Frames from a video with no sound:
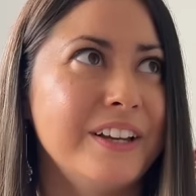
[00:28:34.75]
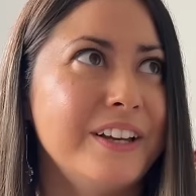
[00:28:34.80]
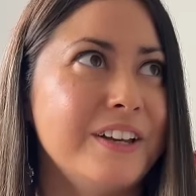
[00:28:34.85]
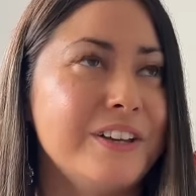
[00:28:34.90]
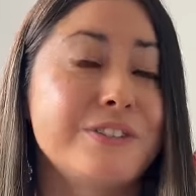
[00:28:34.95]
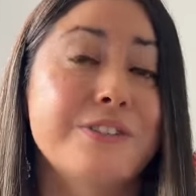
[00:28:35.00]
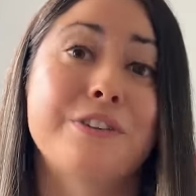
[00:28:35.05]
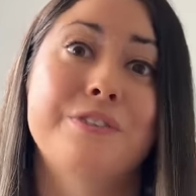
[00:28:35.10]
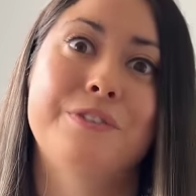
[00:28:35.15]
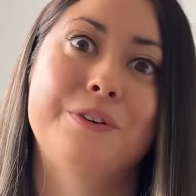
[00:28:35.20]

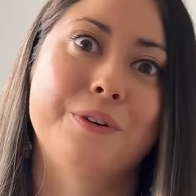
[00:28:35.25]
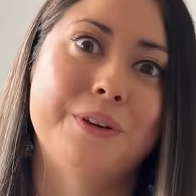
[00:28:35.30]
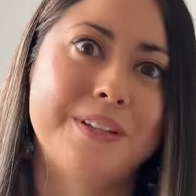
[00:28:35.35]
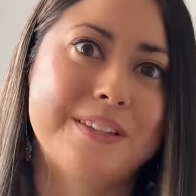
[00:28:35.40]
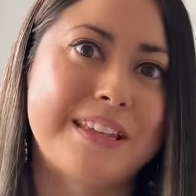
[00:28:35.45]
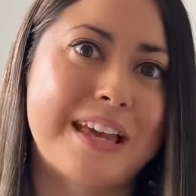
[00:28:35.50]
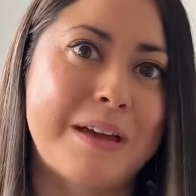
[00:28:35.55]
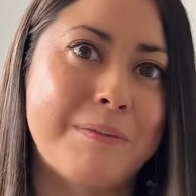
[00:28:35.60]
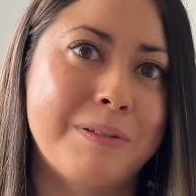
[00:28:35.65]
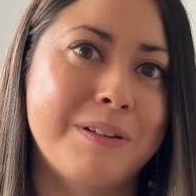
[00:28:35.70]
So, for
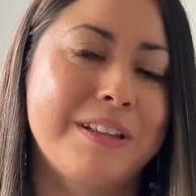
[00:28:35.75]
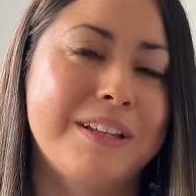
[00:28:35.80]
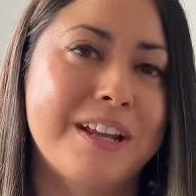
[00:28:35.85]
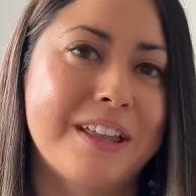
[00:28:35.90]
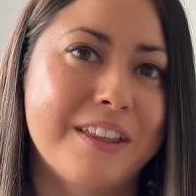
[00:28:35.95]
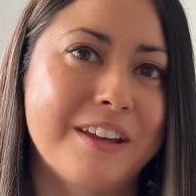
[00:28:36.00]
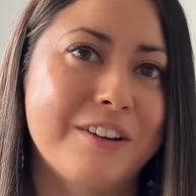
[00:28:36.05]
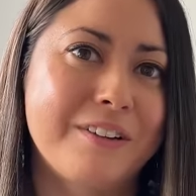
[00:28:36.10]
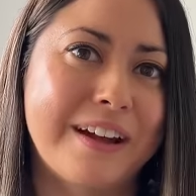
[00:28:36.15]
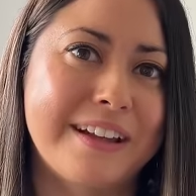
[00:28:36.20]
example,
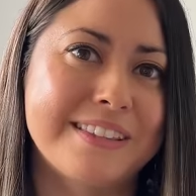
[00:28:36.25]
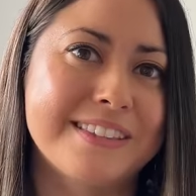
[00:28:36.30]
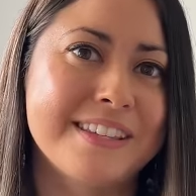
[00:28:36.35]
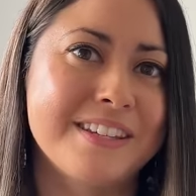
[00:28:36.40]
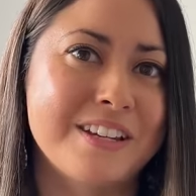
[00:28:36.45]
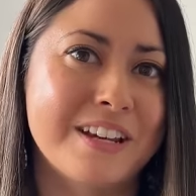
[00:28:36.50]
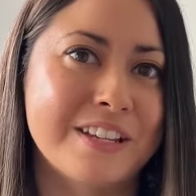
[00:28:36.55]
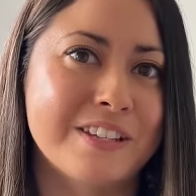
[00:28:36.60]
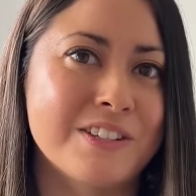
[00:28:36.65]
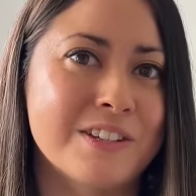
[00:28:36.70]
another great
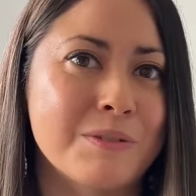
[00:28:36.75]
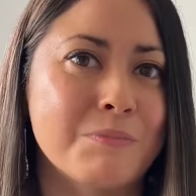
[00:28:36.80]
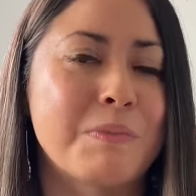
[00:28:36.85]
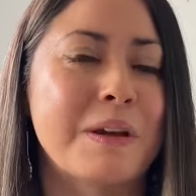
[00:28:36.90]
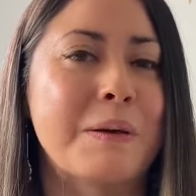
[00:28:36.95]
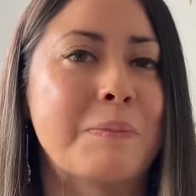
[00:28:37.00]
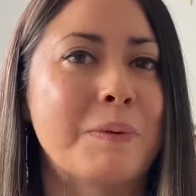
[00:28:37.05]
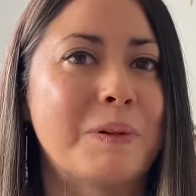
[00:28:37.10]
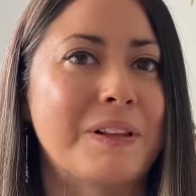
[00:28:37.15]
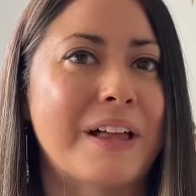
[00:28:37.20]
suggestion
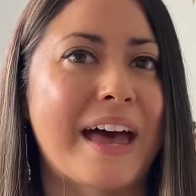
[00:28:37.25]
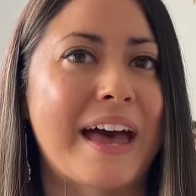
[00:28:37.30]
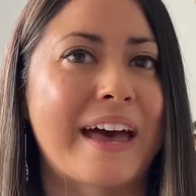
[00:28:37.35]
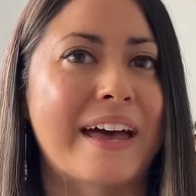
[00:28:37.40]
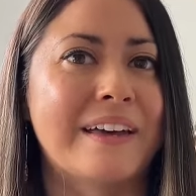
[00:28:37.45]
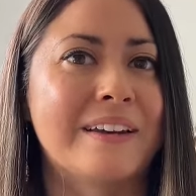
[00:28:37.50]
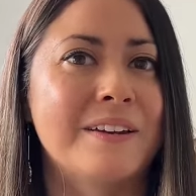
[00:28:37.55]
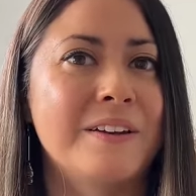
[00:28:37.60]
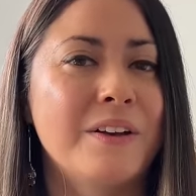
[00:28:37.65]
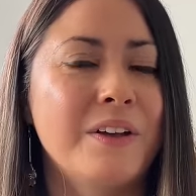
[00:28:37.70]
people
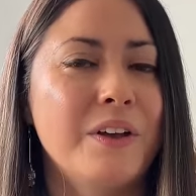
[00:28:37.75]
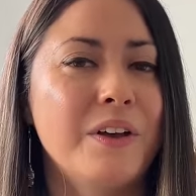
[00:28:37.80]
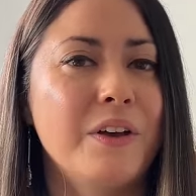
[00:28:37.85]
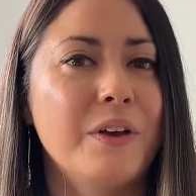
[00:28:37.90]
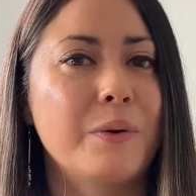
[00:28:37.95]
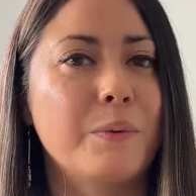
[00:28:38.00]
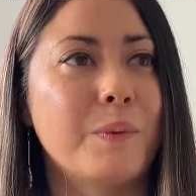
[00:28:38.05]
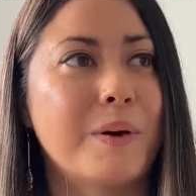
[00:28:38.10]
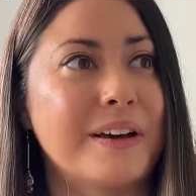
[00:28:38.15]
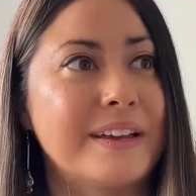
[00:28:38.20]
had
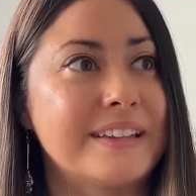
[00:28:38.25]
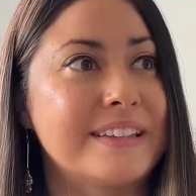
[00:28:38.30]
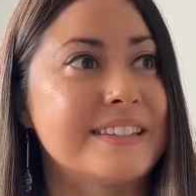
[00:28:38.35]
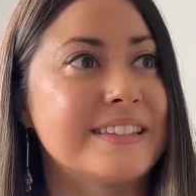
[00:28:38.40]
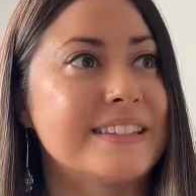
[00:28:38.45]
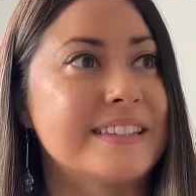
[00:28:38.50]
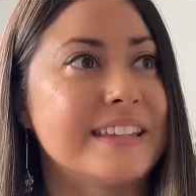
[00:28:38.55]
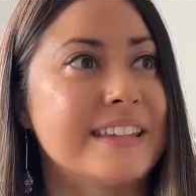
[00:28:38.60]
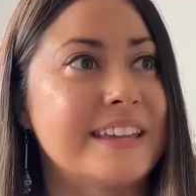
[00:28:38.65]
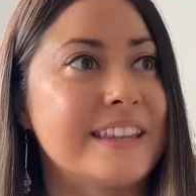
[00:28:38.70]

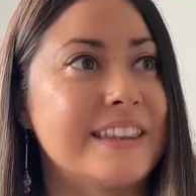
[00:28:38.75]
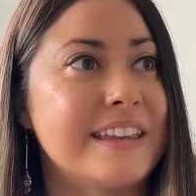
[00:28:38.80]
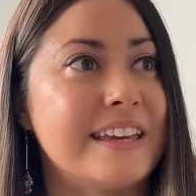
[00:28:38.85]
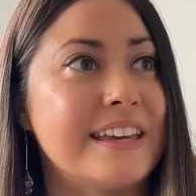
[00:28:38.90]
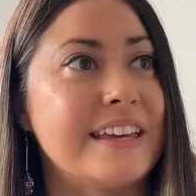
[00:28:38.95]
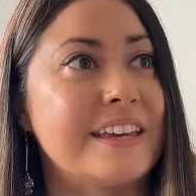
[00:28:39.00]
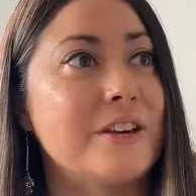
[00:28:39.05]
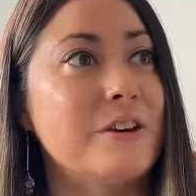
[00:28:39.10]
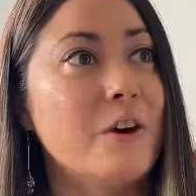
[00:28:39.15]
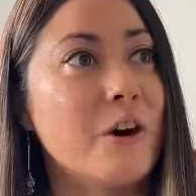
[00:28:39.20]
was
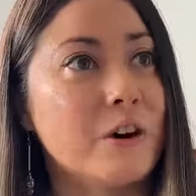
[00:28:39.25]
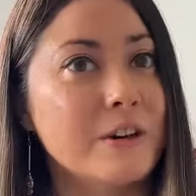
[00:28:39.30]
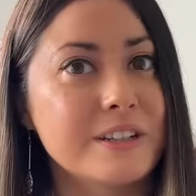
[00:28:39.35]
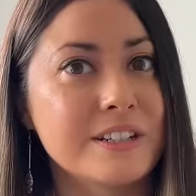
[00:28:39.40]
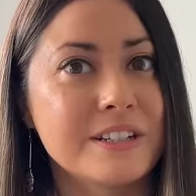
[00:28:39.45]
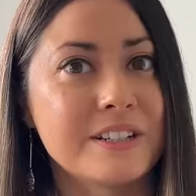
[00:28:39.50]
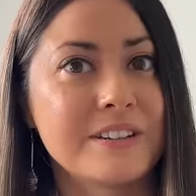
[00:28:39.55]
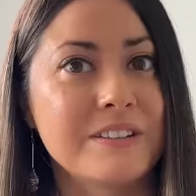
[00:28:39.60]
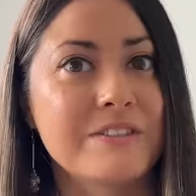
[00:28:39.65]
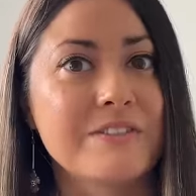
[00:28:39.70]
the
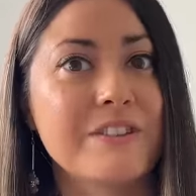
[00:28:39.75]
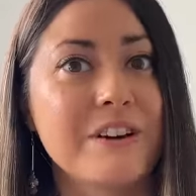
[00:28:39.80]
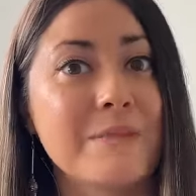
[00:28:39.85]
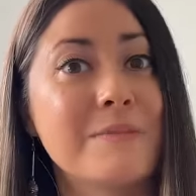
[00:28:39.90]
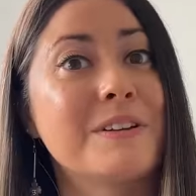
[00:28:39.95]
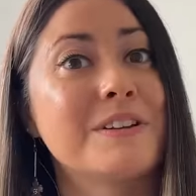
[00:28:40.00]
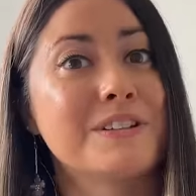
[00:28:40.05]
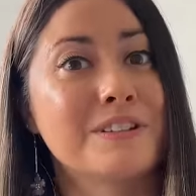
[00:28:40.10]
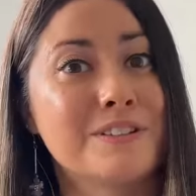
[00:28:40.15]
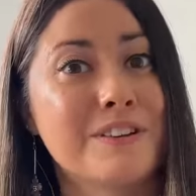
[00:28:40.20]
cotton from
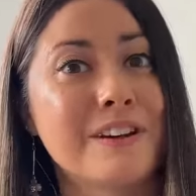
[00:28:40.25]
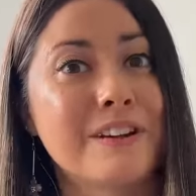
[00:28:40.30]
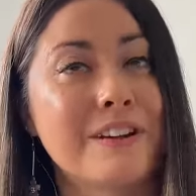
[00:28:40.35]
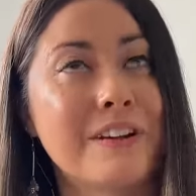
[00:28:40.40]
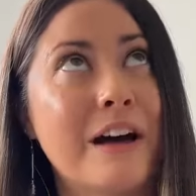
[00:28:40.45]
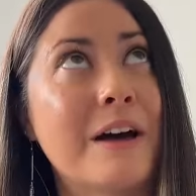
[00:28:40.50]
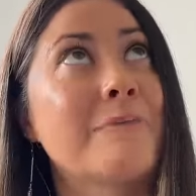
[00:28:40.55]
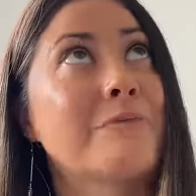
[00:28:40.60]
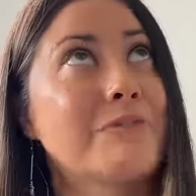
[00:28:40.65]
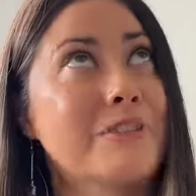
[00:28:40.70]
Austra-
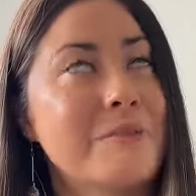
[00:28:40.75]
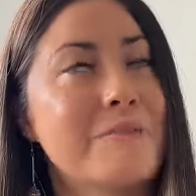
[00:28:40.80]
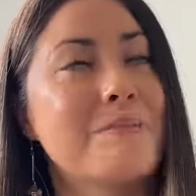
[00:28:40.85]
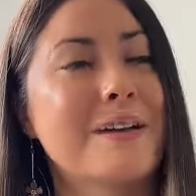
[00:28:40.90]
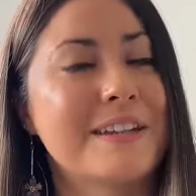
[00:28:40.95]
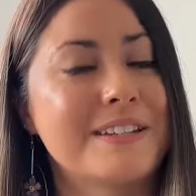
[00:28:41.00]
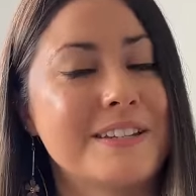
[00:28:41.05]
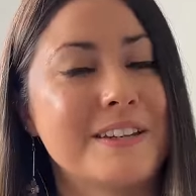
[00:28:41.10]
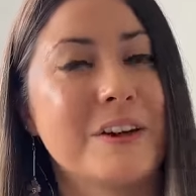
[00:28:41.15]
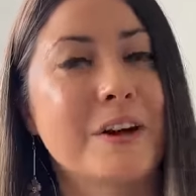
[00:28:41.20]
um, from
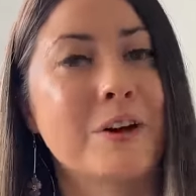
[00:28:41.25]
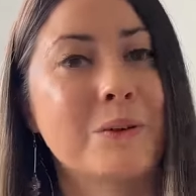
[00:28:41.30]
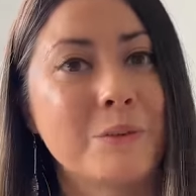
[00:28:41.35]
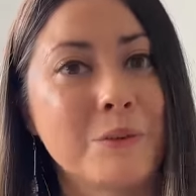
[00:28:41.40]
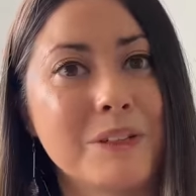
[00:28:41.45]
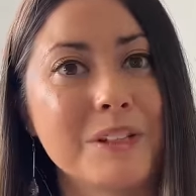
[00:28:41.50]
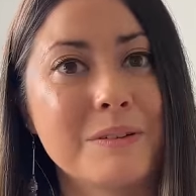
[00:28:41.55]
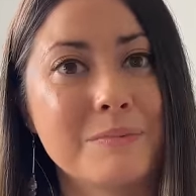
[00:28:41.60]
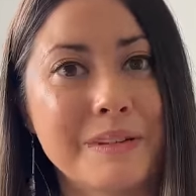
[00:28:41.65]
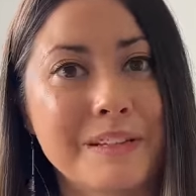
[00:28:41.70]
Bendigo
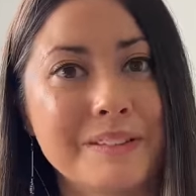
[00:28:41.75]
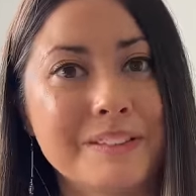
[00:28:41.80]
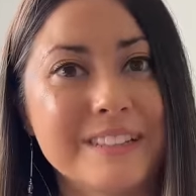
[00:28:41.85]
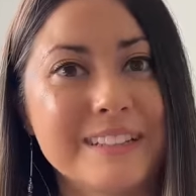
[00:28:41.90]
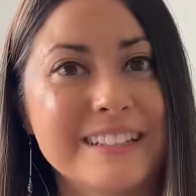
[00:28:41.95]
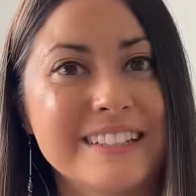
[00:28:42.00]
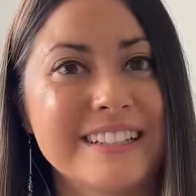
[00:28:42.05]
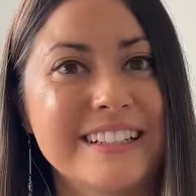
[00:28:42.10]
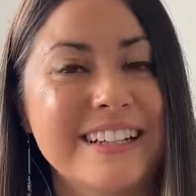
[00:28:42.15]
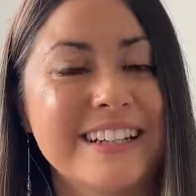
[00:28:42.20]
Woollen
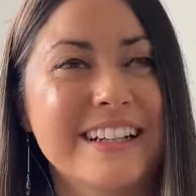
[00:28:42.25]
Mills,